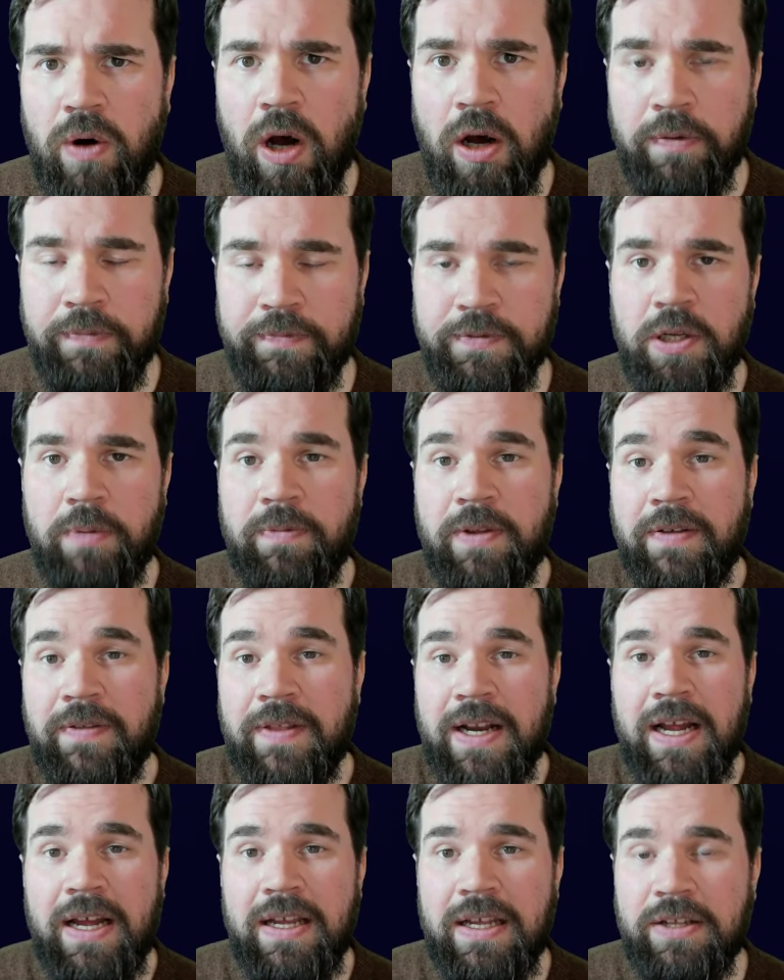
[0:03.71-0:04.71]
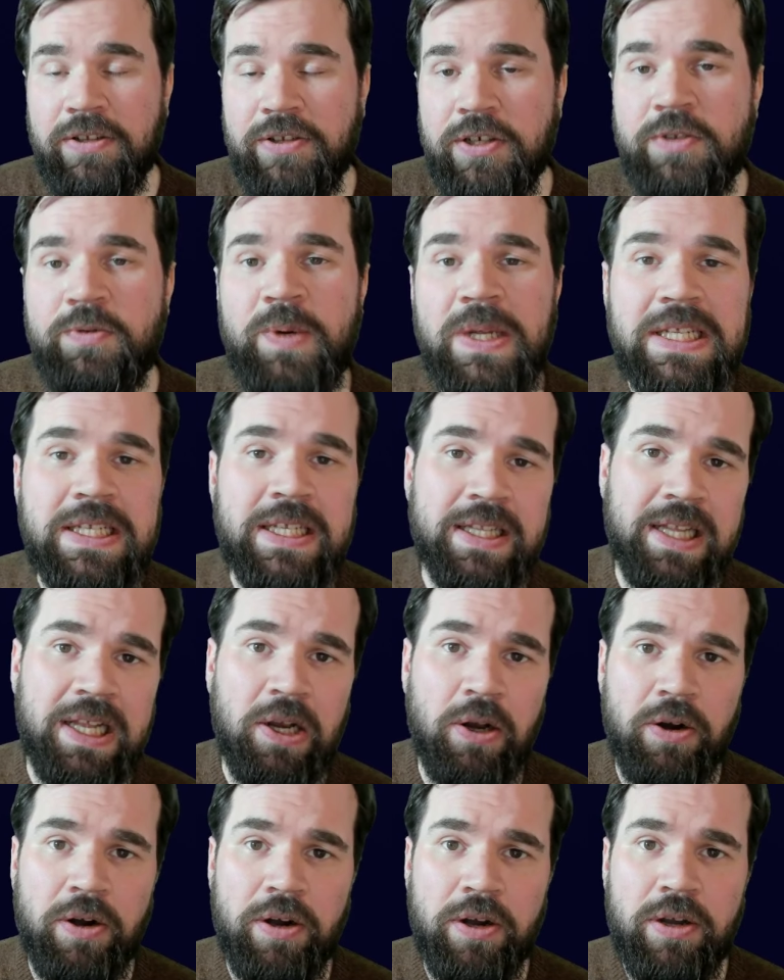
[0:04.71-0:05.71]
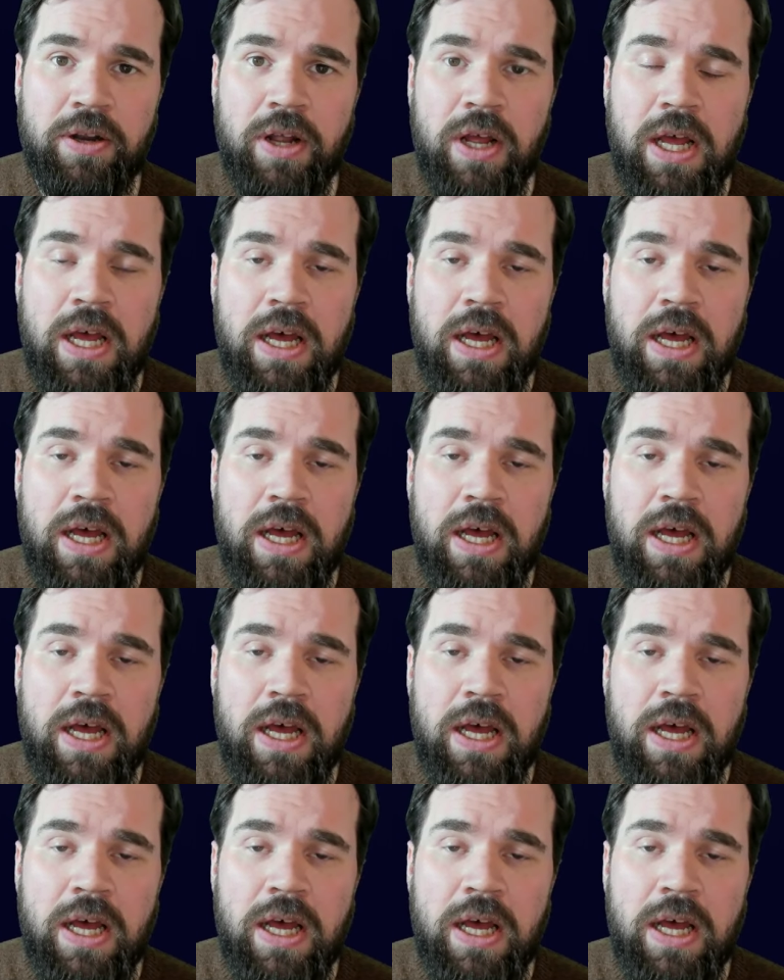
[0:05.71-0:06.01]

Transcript: off something that I just recently learned,